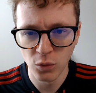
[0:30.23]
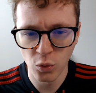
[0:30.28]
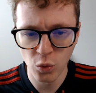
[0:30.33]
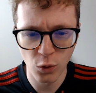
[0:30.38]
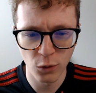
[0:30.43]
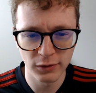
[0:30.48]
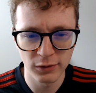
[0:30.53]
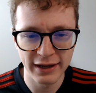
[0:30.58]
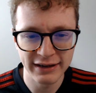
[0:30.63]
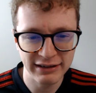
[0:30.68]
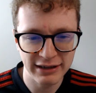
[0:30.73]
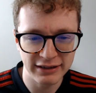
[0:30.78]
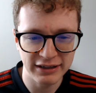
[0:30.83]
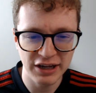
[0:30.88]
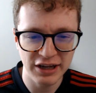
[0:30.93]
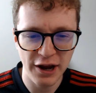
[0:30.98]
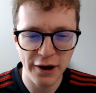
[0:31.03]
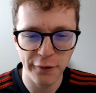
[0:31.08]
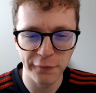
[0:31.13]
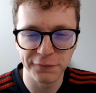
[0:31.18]
or like a
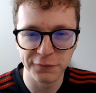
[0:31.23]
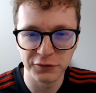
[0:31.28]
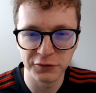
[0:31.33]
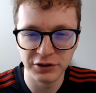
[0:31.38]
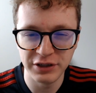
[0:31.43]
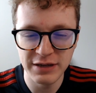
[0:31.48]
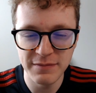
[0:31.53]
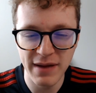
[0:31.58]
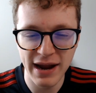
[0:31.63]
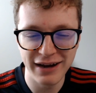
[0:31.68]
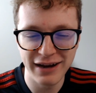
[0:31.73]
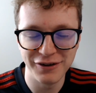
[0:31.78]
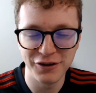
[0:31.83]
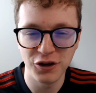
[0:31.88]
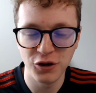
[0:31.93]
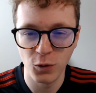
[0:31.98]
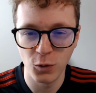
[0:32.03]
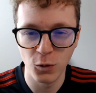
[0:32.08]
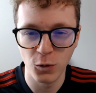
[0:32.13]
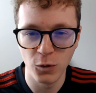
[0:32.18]
carefully
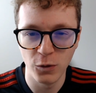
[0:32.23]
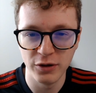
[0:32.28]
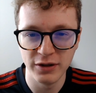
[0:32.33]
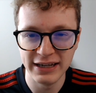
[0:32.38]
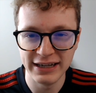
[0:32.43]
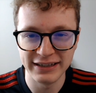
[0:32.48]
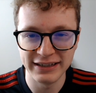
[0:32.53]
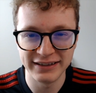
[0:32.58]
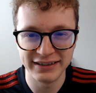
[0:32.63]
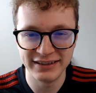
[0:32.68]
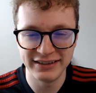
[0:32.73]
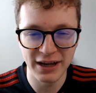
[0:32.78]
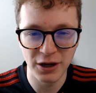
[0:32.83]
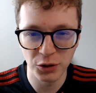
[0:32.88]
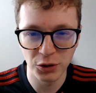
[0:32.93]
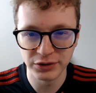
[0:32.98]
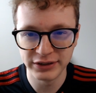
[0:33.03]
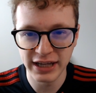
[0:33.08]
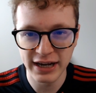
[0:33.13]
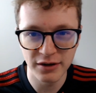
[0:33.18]
manicured
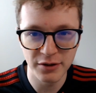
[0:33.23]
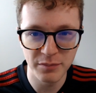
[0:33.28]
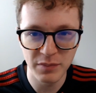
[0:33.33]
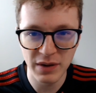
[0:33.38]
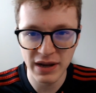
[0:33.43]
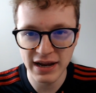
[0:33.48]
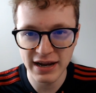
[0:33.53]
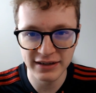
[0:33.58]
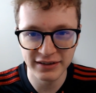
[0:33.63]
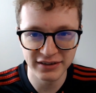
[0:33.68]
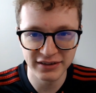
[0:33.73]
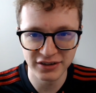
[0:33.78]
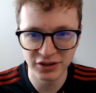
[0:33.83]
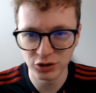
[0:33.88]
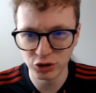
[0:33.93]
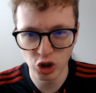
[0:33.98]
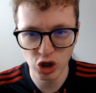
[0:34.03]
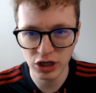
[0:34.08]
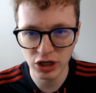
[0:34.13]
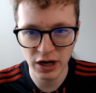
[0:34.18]
Excel database to
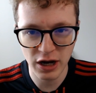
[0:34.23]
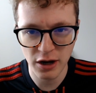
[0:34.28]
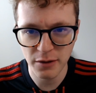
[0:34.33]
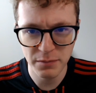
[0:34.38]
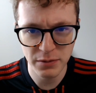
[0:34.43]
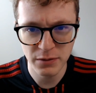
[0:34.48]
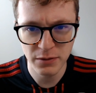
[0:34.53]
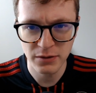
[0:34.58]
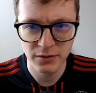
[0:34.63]
look up.